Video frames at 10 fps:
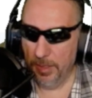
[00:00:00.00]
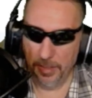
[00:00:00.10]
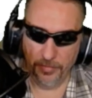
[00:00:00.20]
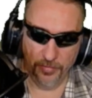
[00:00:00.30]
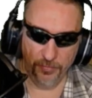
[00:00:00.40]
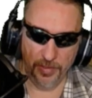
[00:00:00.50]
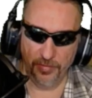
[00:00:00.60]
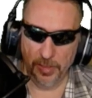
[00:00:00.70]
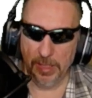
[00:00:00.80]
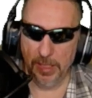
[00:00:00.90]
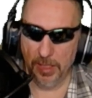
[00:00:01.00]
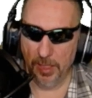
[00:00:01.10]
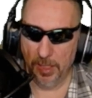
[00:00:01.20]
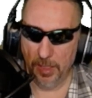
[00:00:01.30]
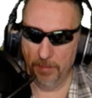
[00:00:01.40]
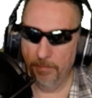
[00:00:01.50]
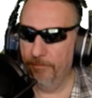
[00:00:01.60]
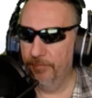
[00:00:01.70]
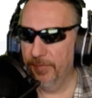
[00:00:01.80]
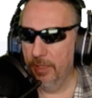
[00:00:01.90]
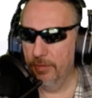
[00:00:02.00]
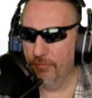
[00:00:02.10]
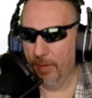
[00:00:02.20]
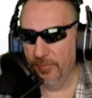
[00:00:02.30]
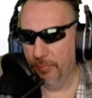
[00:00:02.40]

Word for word: They just recently uh, dropped